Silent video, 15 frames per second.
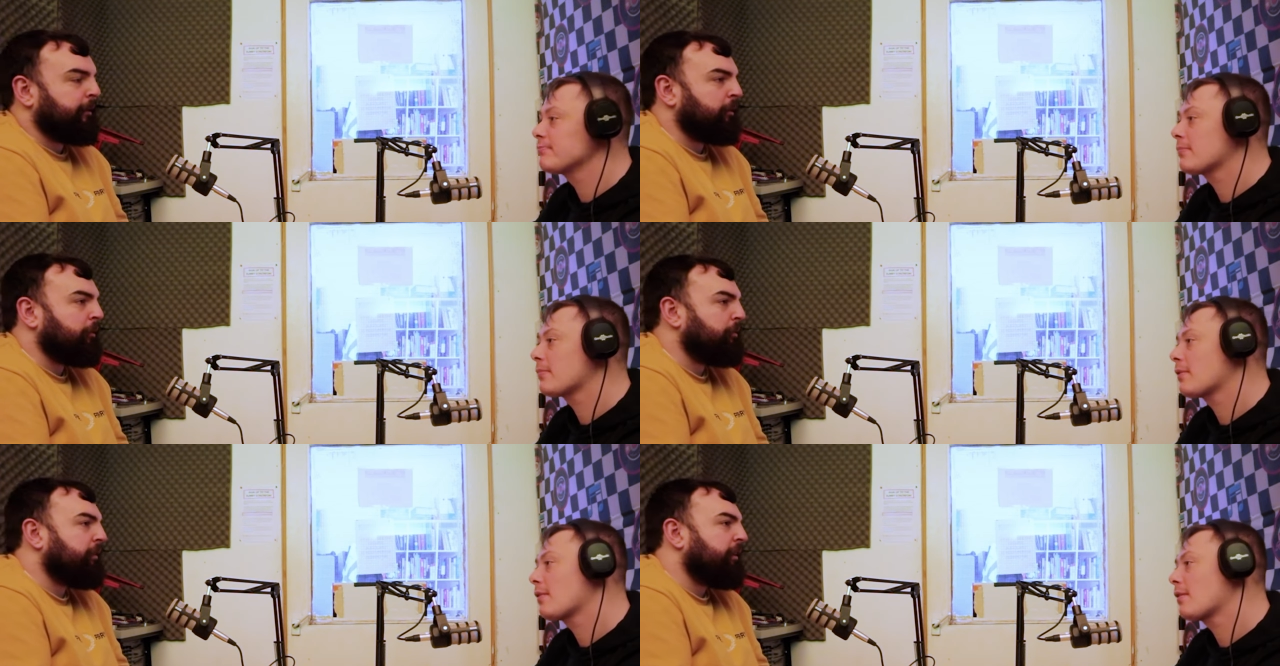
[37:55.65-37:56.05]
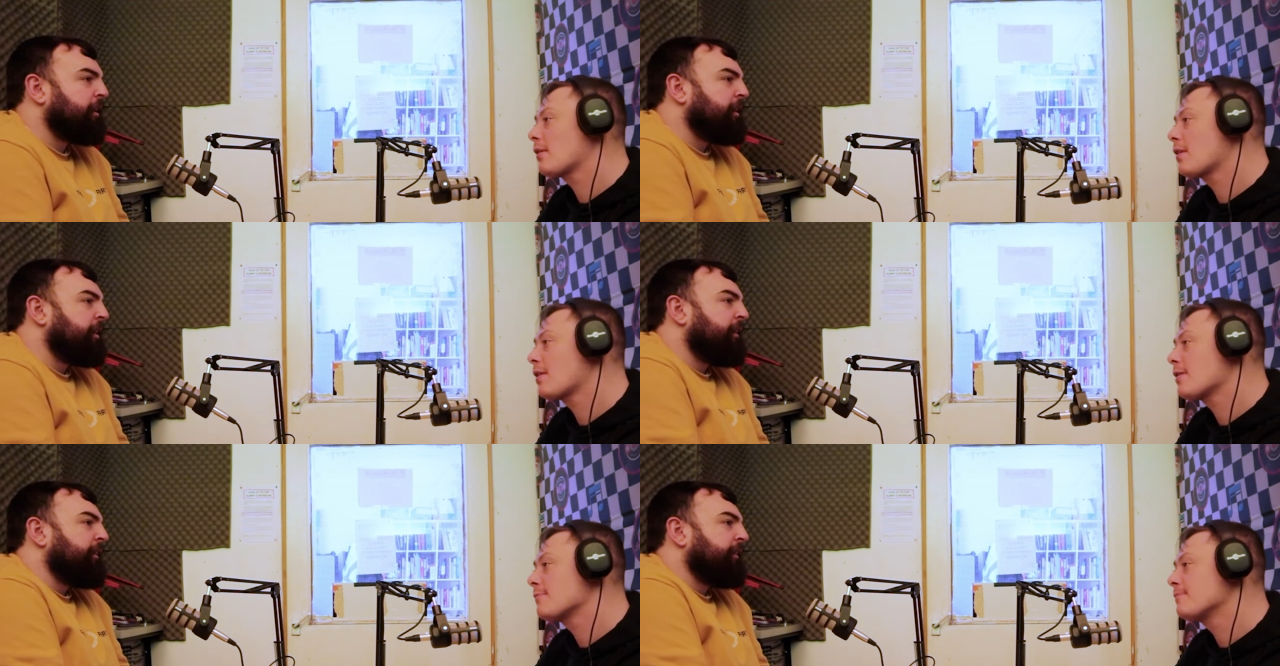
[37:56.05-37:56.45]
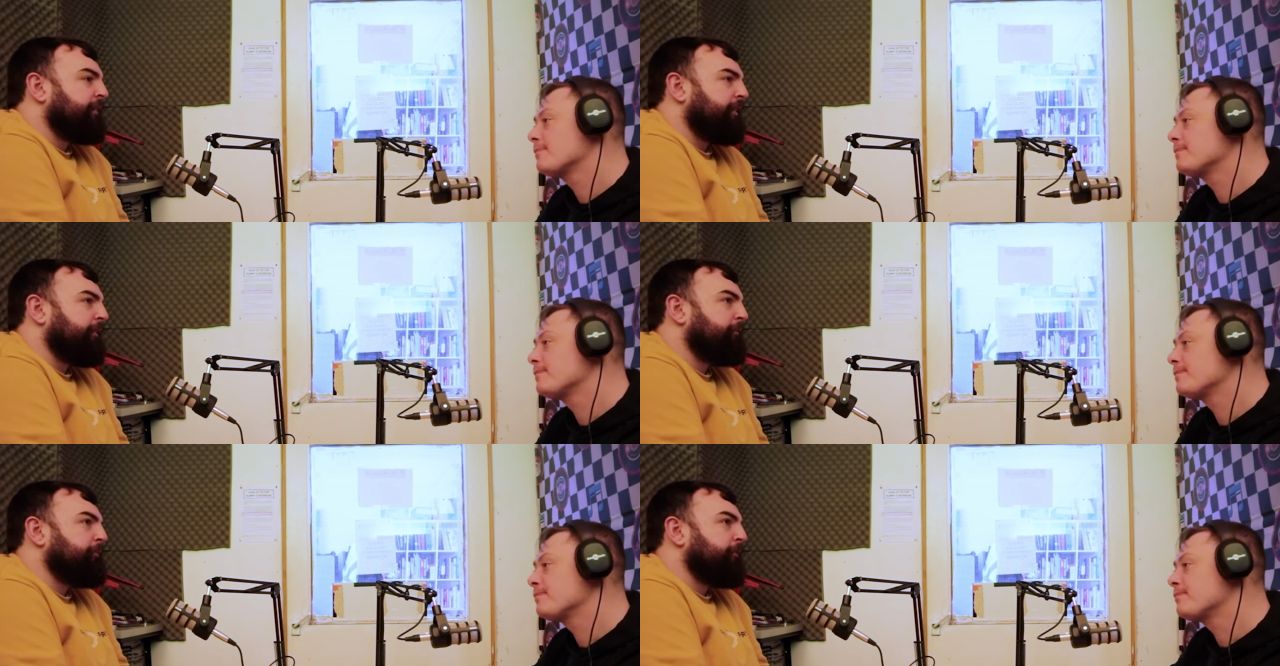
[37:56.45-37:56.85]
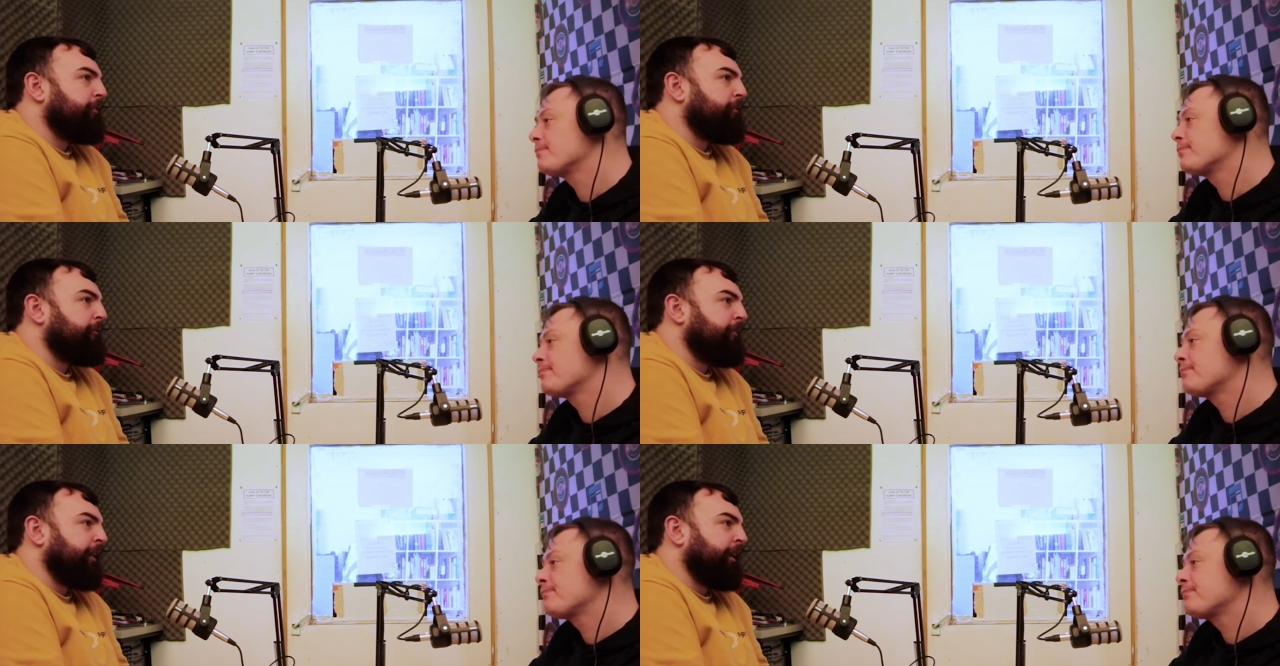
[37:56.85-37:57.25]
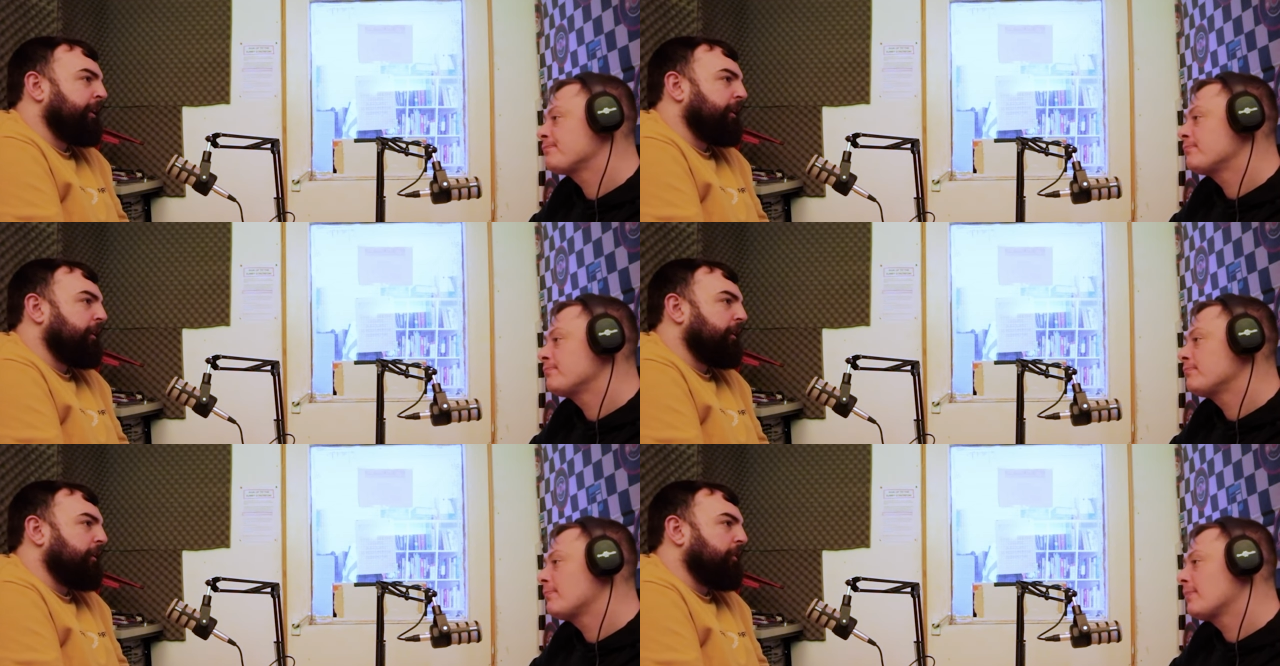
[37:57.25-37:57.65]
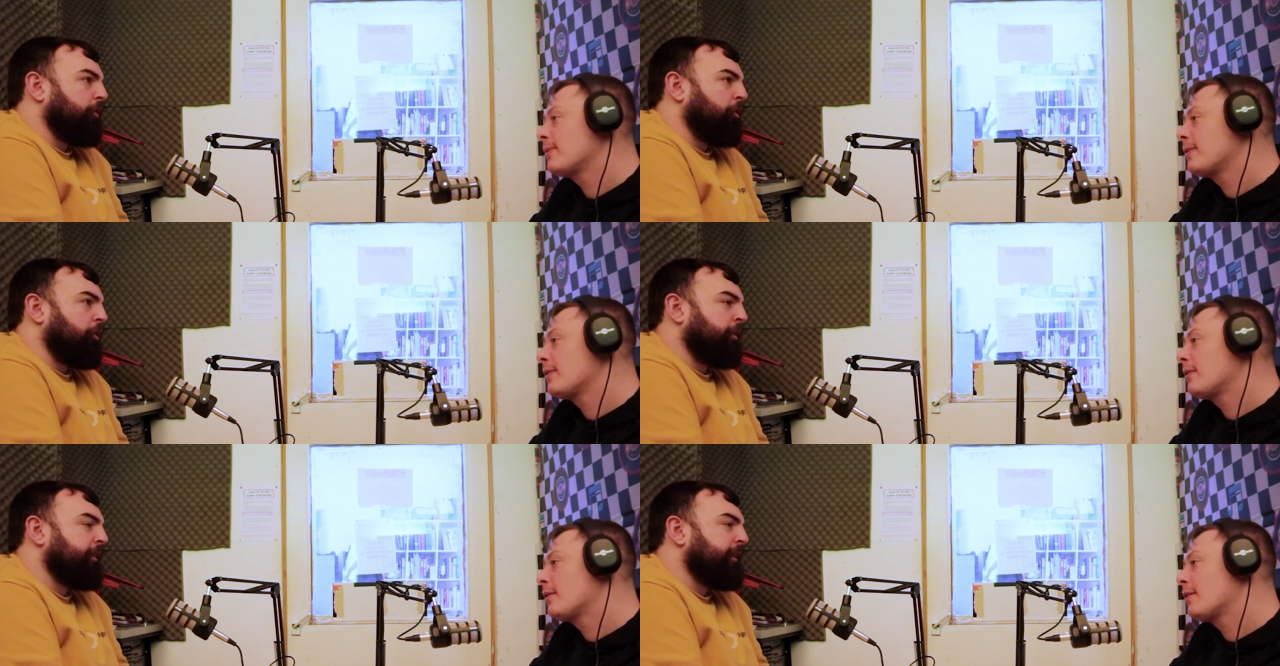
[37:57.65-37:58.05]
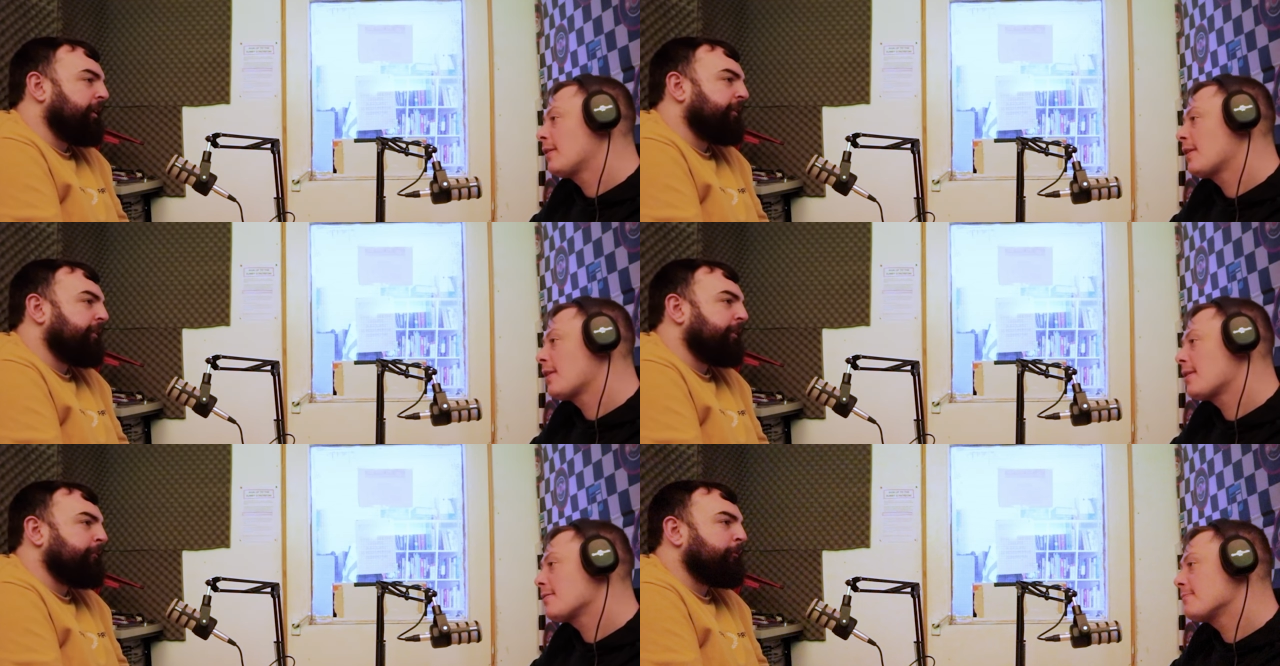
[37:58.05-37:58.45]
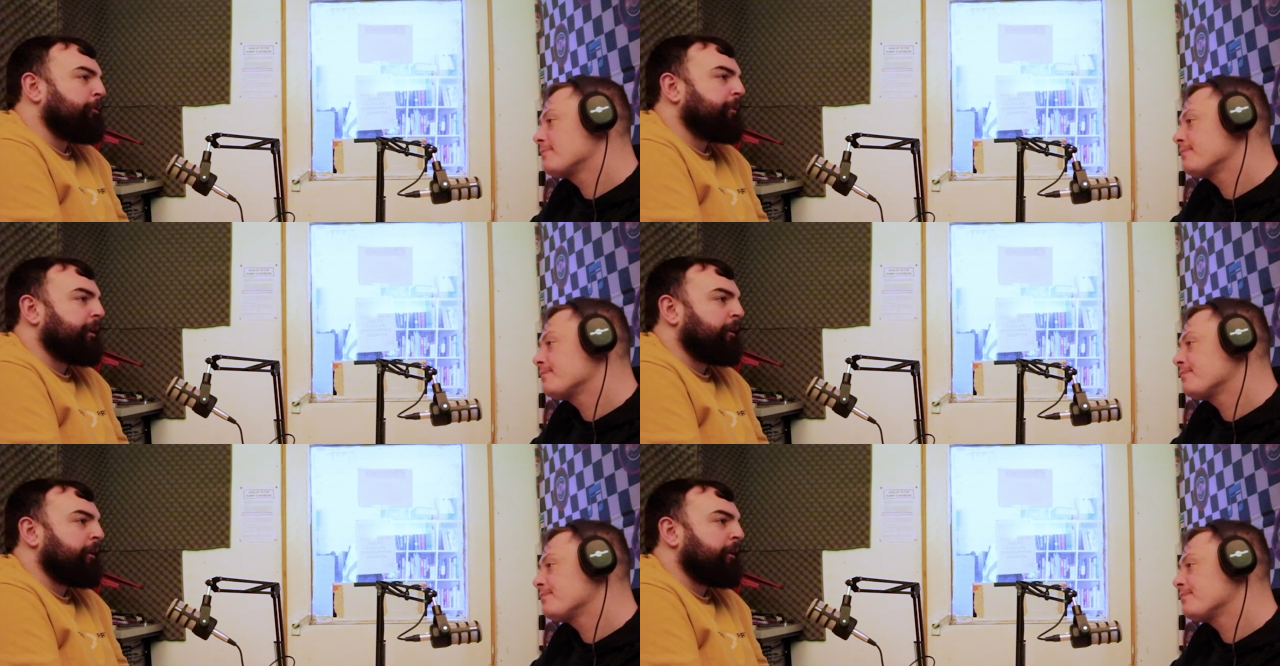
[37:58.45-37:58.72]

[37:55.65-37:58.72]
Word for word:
Speaker 1: They don't seem very organised at the moment.